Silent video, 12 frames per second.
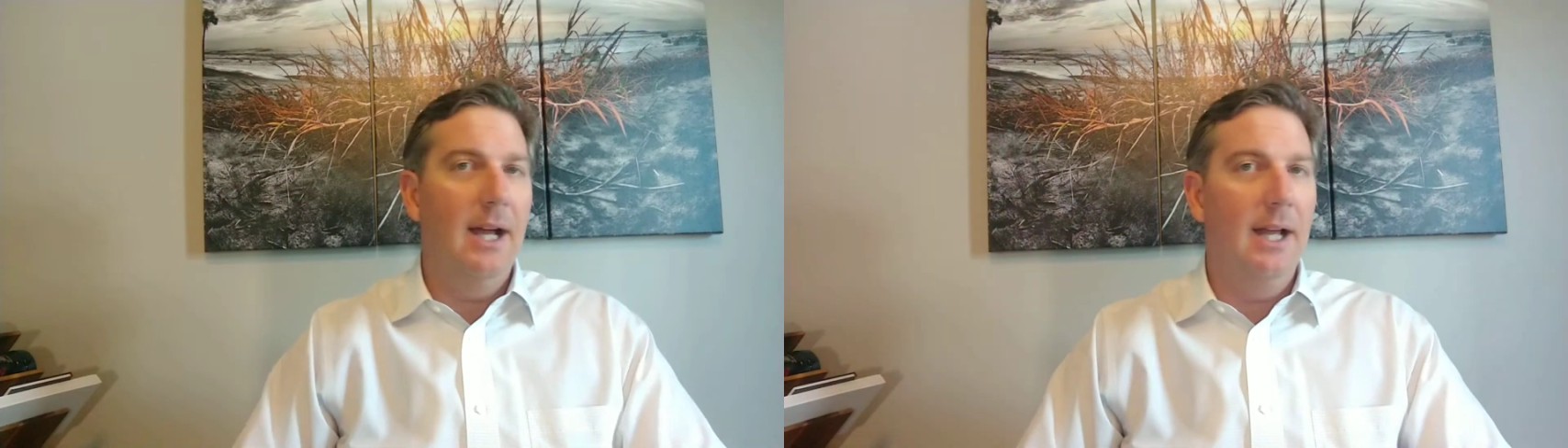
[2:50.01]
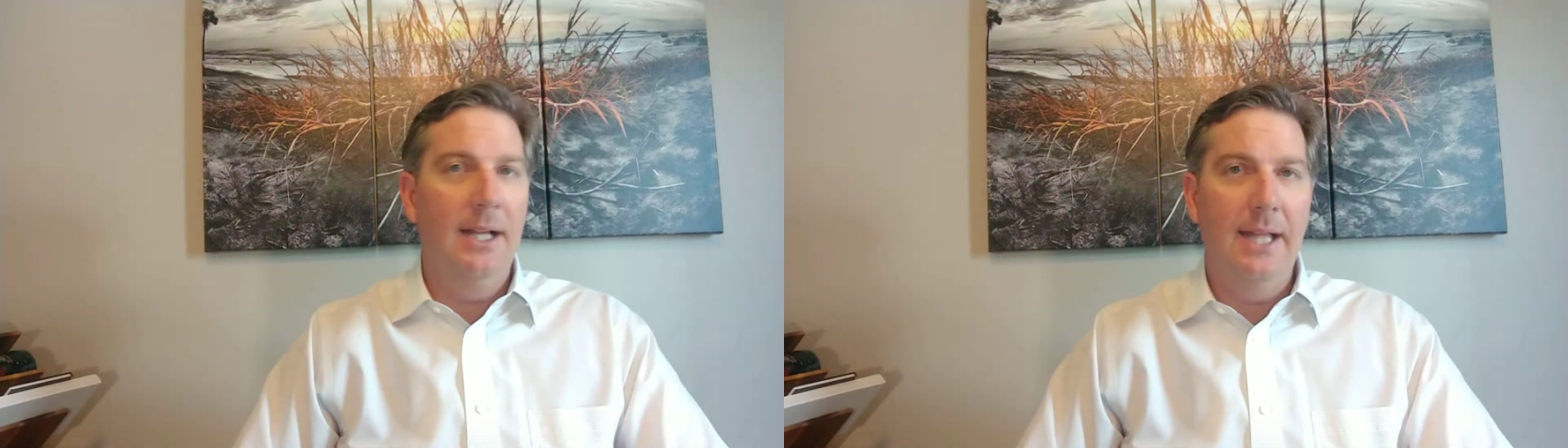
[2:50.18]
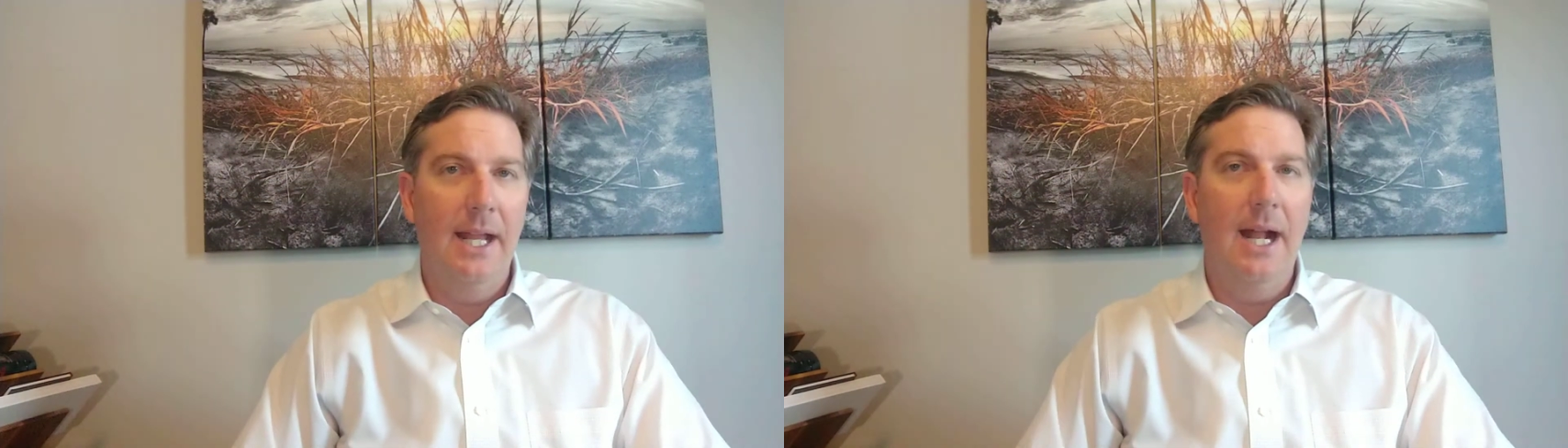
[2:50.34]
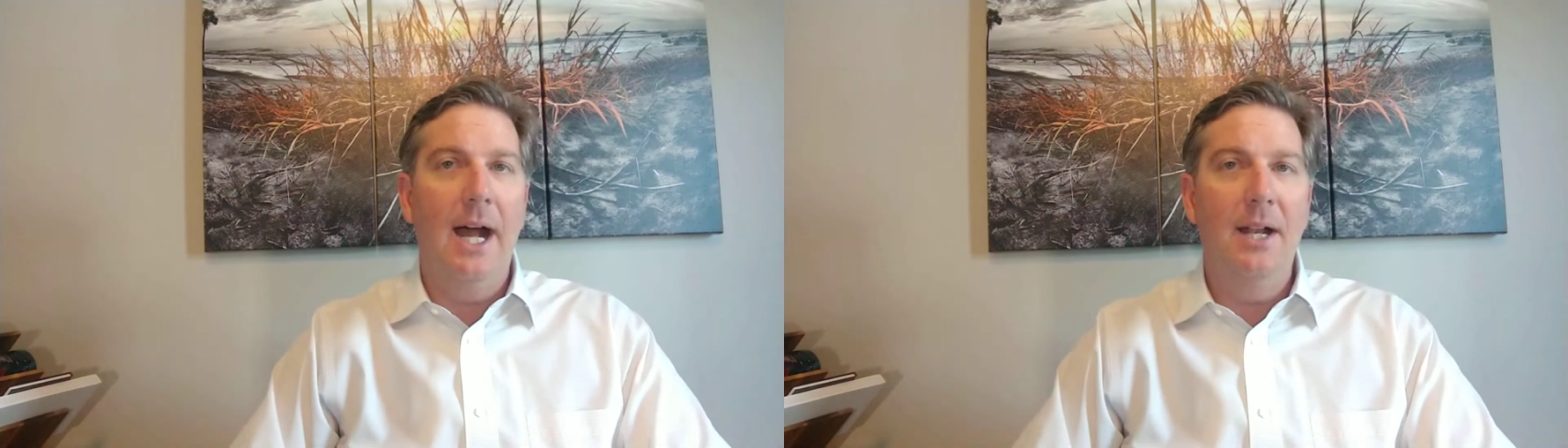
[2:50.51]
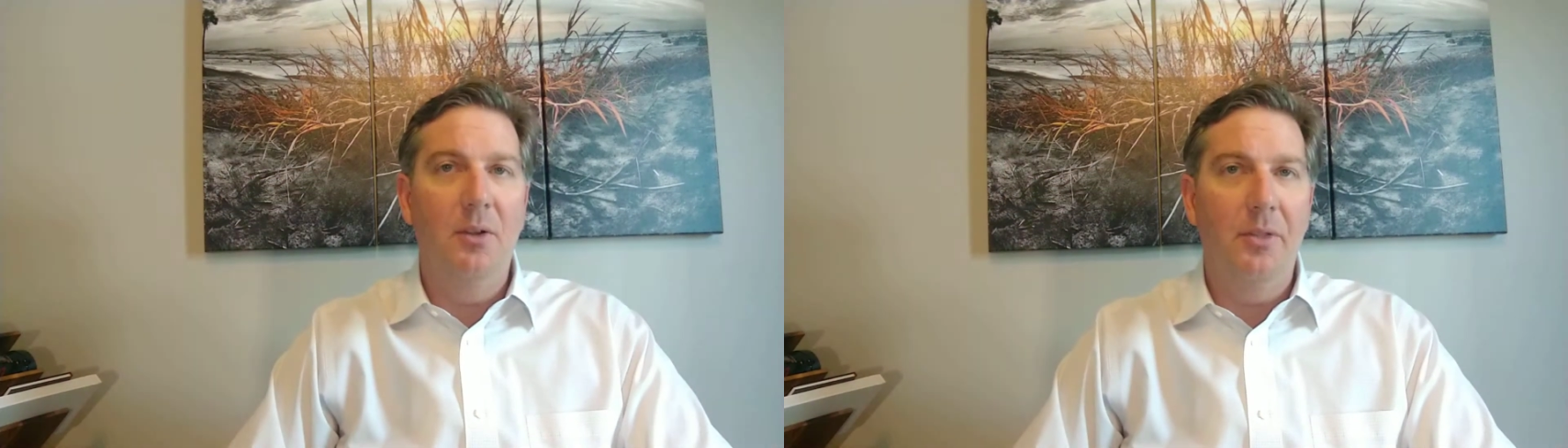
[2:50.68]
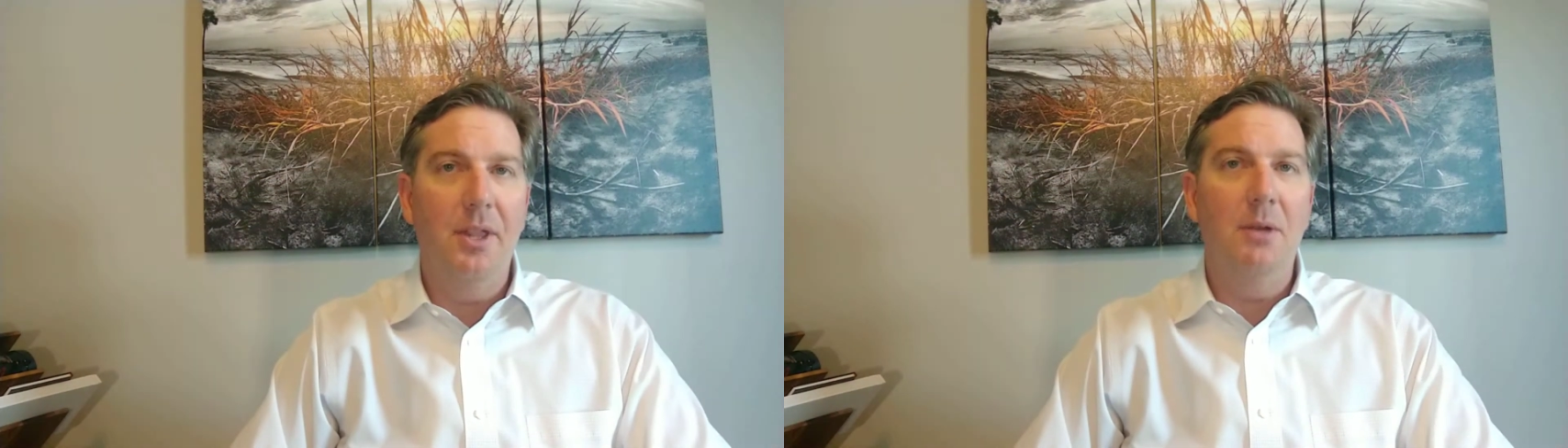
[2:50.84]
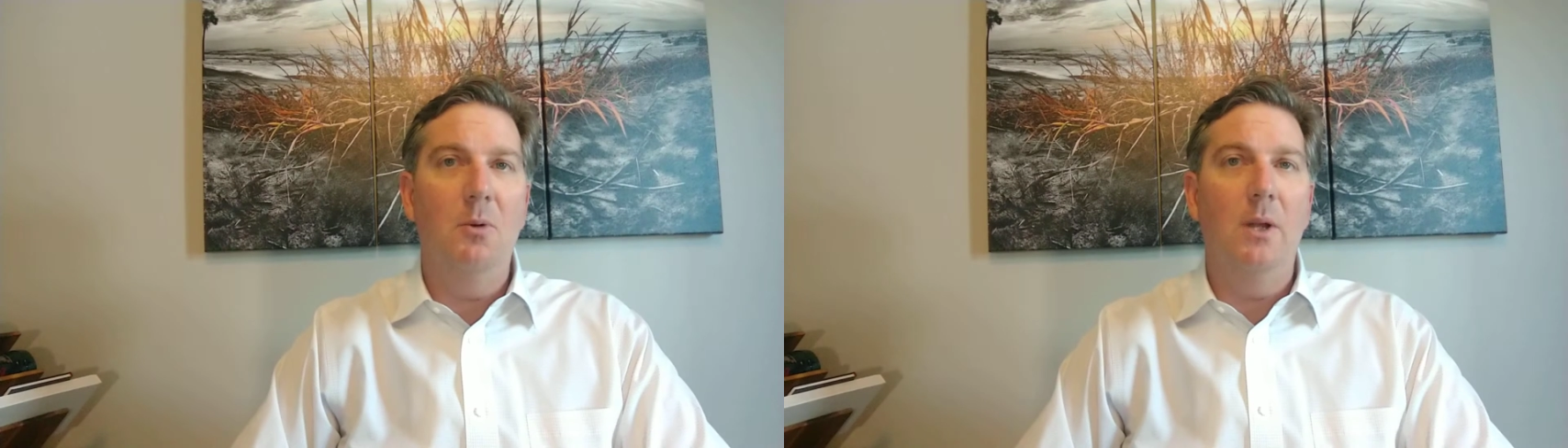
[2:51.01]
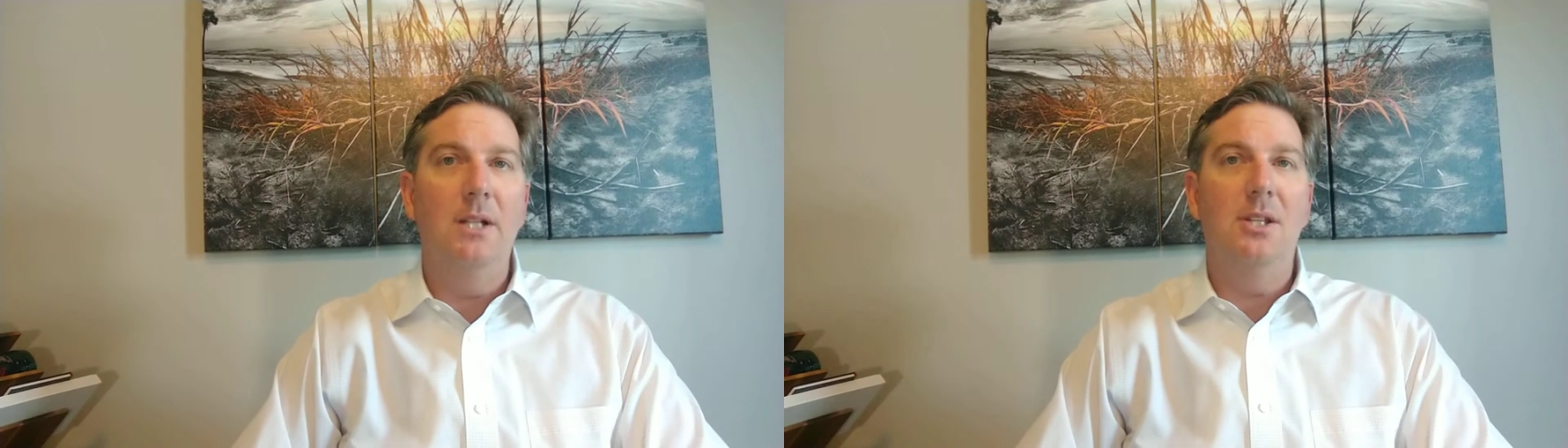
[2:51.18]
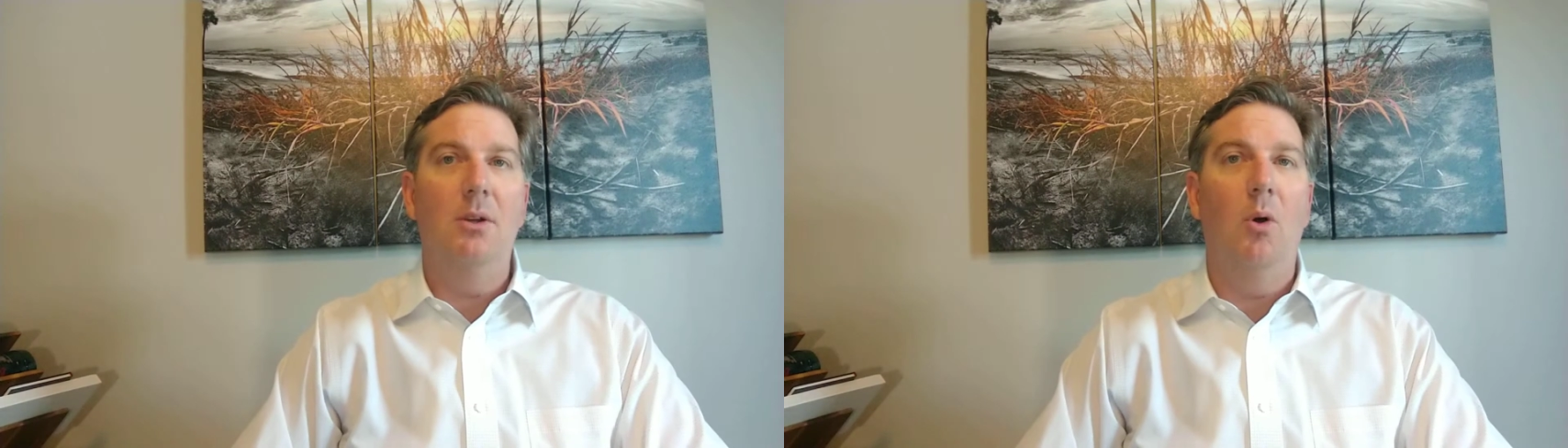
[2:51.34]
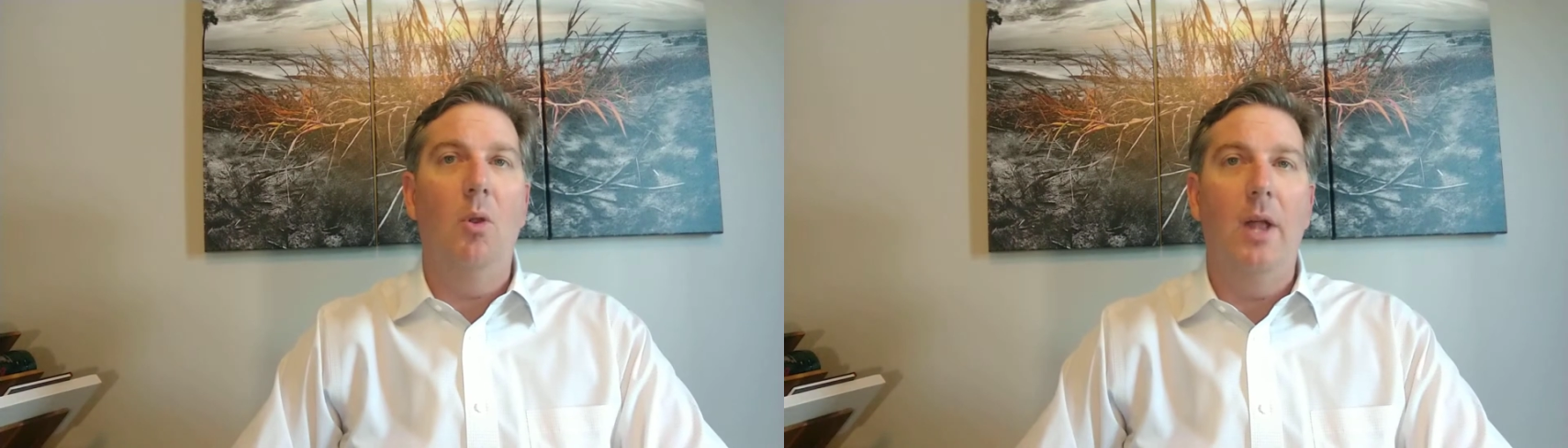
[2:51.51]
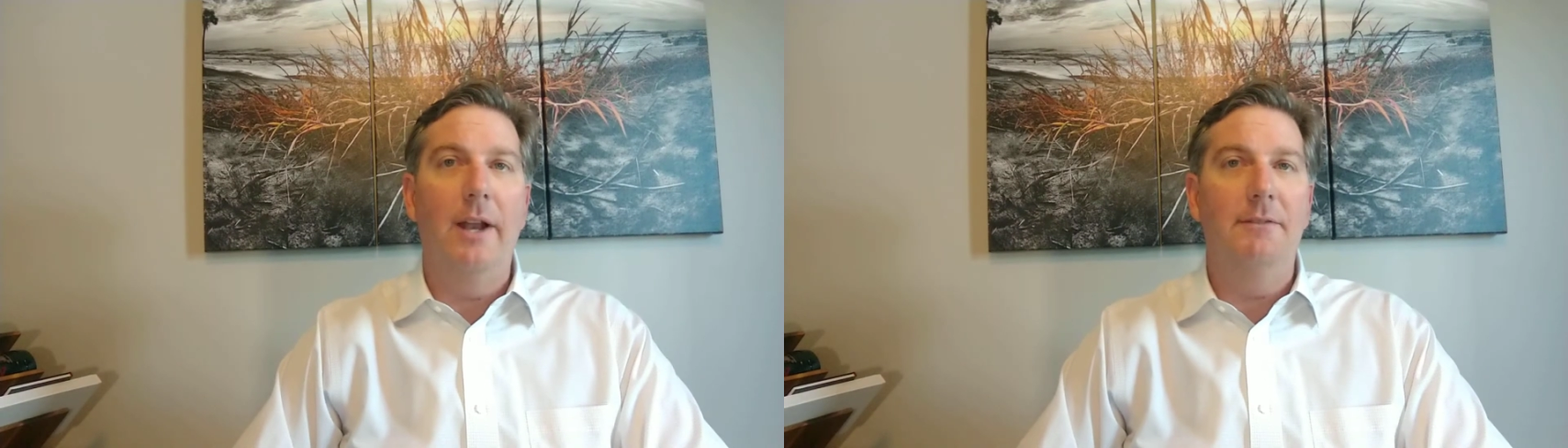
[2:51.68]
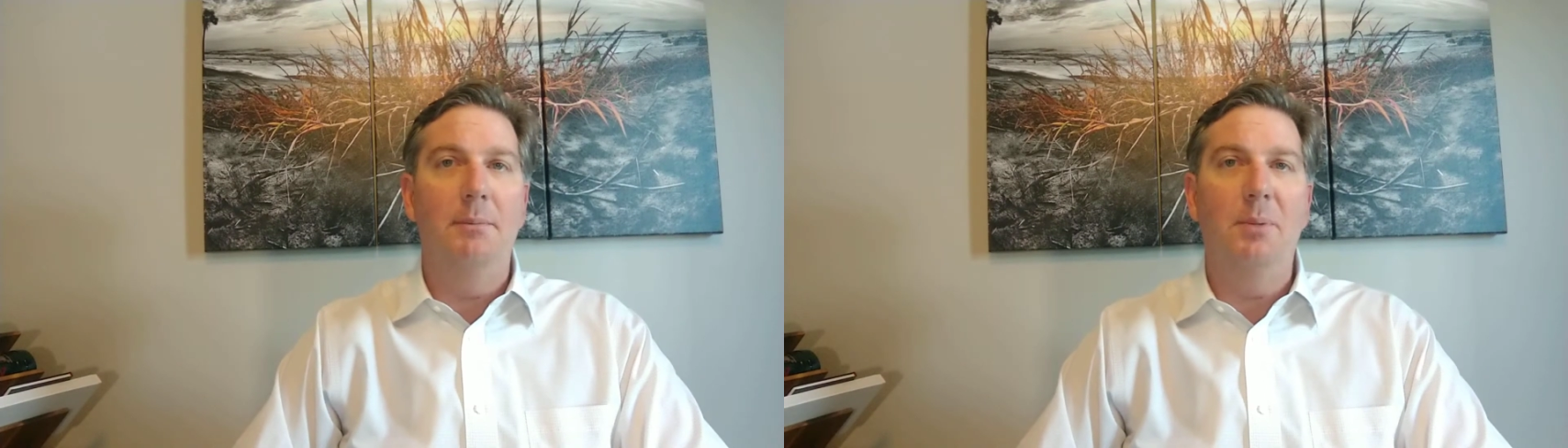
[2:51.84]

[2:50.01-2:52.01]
again, I don't think we're going to see a whole lot of